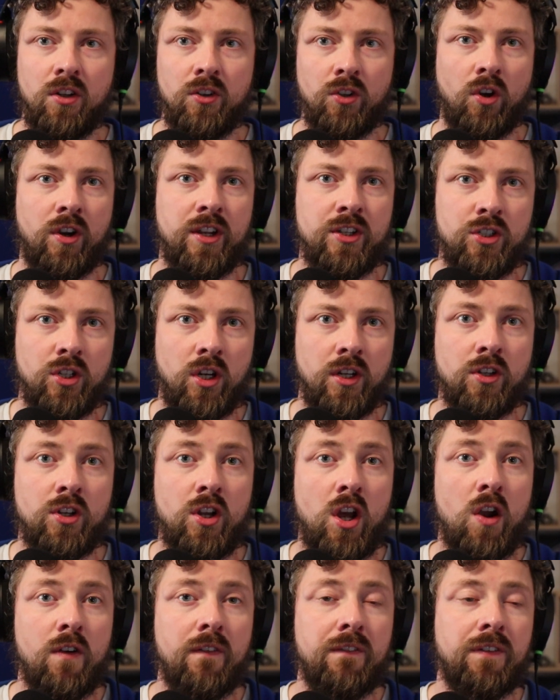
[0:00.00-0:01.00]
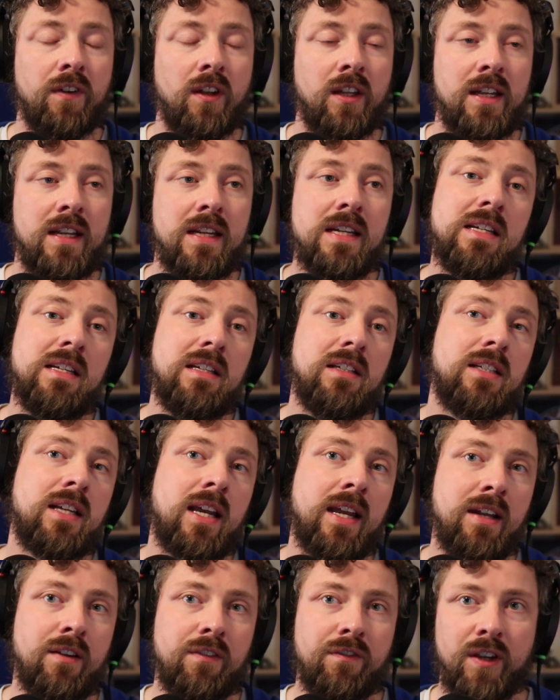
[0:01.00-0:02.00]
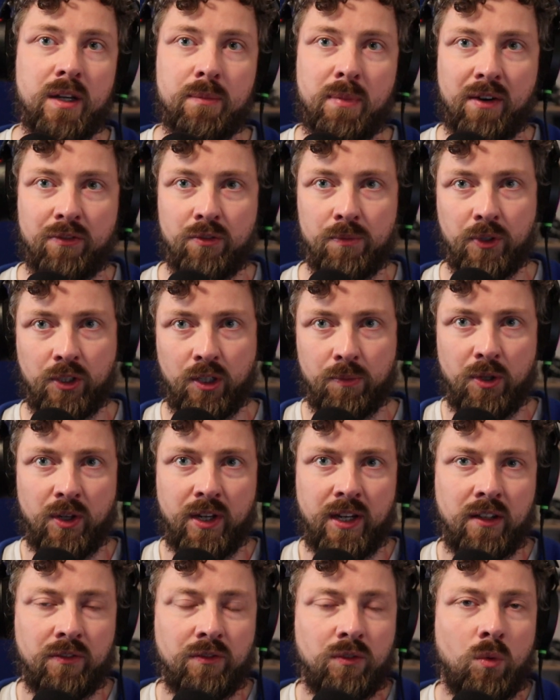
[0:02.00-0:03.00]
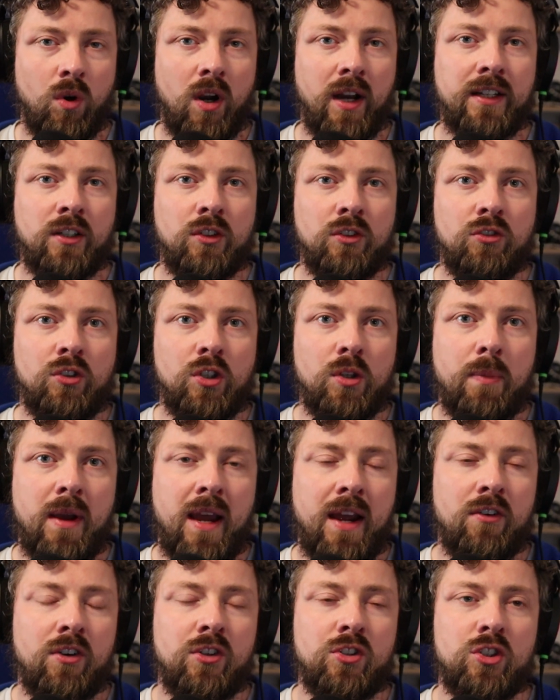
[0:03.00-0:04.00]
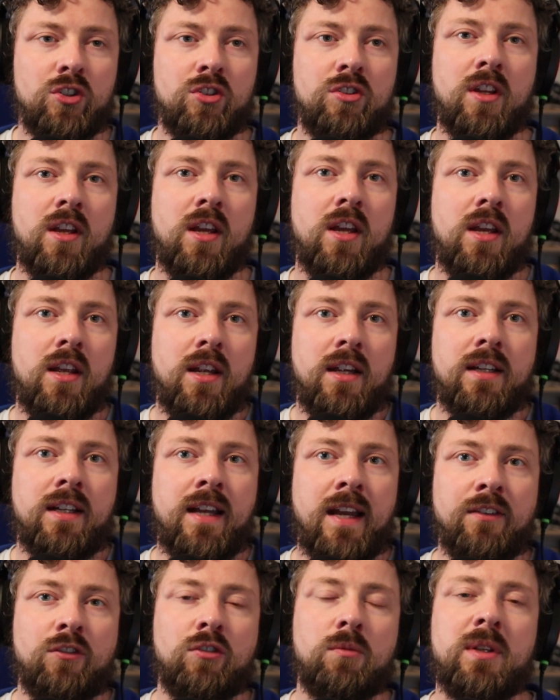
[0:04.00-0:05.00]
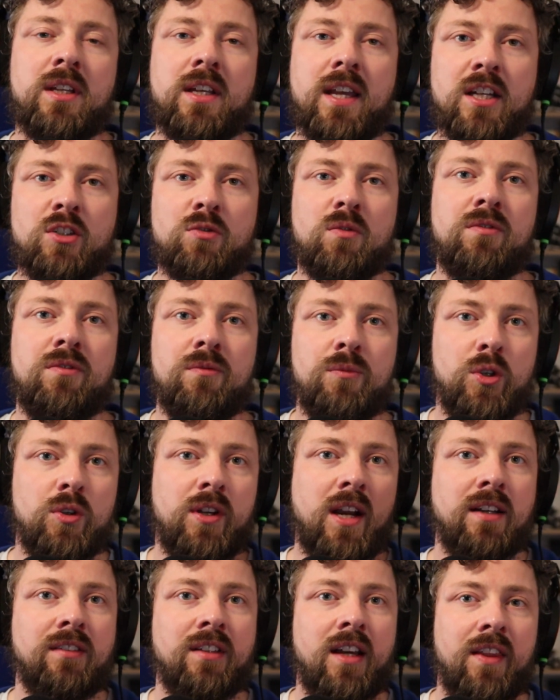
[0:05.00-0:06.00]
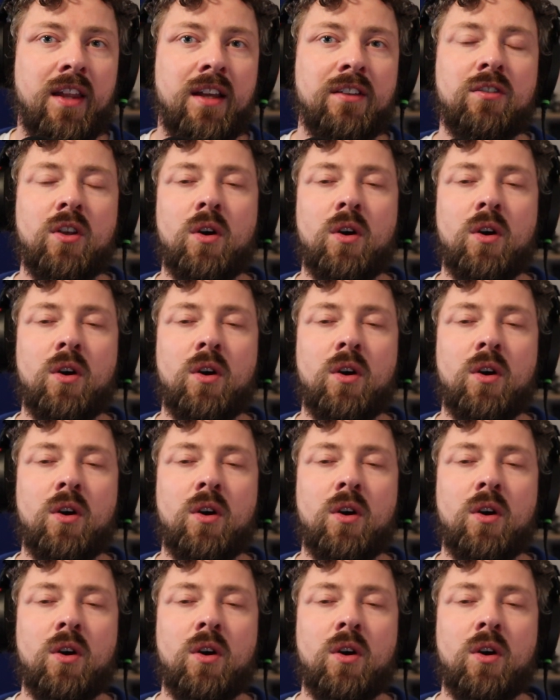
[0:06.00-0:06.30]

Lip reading: not enjoyed, and hopefully getting feedback from the community of what I could do better and just getting some engagement from you guys out there.